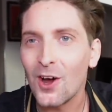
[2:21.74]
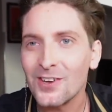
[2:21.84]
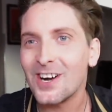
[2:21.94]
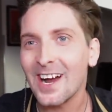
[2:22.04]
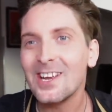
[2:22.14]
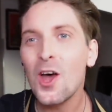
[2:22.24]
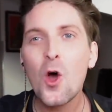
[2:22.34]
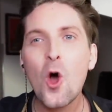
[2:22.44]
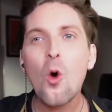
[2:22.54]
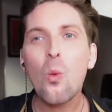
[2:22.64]
contract
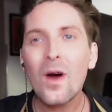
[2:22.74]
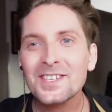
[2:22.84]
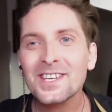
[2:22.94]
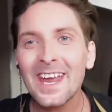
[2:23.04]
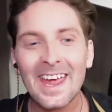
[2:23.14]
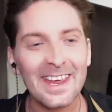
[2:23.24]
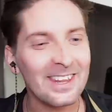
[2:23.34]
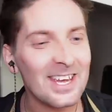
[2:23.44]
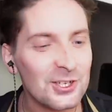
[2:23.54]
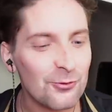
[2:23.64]
once
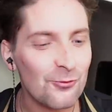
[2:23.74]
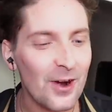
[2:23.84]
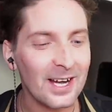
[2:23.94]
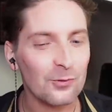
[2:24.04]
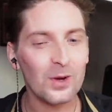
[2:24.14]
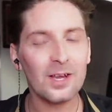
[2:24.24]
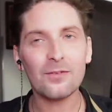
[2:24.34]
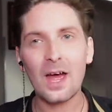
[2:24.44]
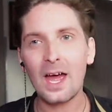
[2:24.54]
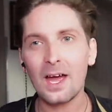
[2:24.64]
again, that's right. We
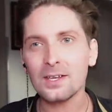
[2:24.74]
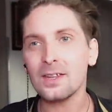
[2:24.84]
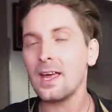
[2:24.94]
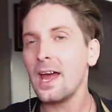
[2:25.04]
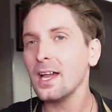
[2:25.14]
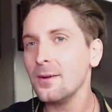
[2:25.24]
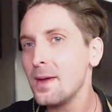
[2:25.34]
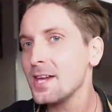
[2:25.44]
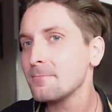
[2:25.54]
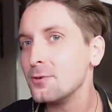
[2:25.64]
have had the
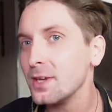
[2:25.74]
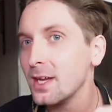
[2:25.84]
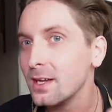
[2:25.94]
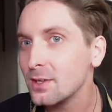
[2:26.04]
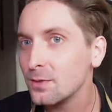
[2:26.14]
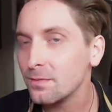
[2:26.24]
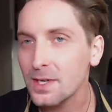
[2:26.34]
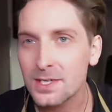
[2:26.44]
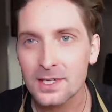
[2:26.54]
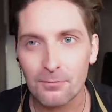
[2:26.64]
LMS put in to
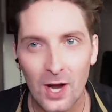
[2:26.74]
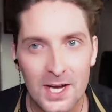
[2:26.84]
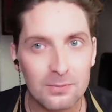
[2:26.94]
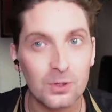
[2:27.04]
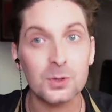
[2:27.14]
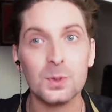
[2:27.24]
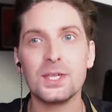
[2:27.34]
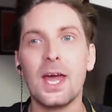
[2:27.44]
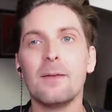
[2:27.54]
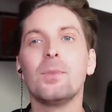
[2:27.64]
fix the price, which
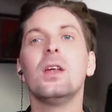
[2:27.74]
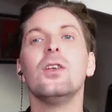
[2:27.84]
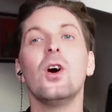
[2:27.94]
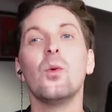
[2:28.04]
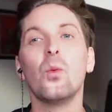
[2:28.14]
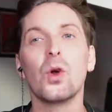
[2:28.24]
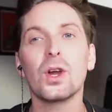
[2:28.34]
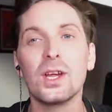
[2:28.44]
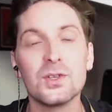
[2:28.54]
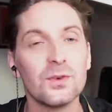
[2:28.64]
was then not
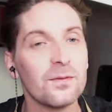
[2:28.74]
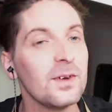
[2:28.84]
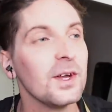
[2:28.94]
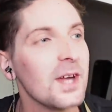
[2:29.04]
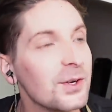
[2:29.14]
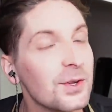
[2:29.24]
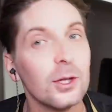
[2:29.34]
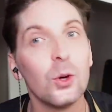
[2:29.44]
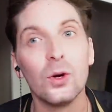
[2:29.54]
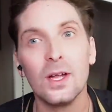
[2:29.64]
working, so it fell down to
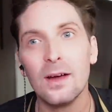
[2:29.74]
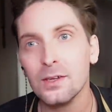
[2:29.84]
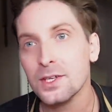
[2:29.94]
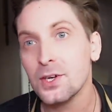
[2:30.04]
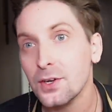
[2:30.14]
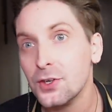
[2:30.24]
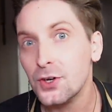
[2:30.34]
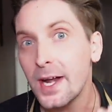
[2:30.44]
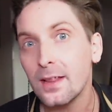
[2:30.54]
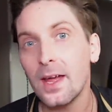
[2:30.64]
the lower level and started
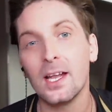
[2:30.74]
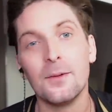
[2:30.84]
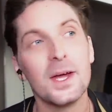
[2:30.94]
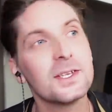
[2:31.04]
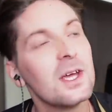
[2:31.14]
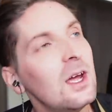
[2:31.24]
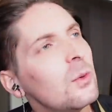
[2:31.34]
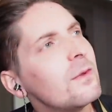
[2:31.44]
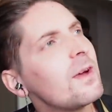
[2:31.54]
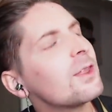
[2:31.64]
draining the LMS.
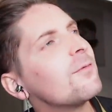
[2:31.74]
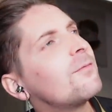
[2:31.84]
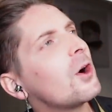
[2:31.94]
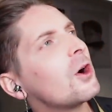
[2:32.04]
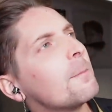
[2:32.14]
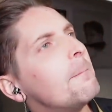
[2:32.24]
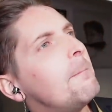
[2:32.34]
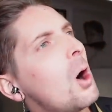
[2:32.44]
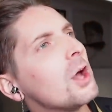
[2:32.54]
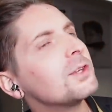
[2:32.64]
We've had the
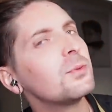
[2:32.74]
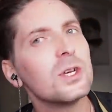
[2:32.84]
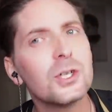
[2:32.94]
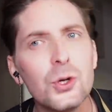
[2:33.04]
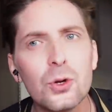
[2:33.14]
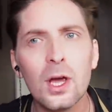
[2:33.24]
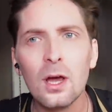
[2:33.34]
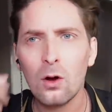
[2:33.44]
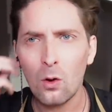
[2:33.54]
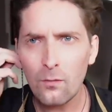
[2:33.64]
fur bot, which took
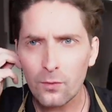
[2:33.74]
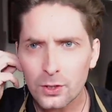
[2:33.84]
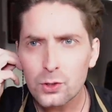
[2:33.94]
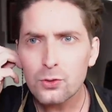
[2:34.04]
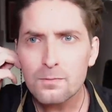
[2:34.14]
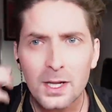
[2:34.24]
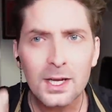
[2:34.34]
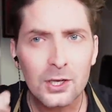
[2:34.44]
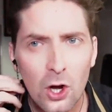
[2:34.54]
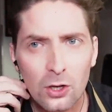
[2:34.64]
over $2
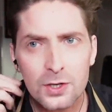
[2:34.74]
million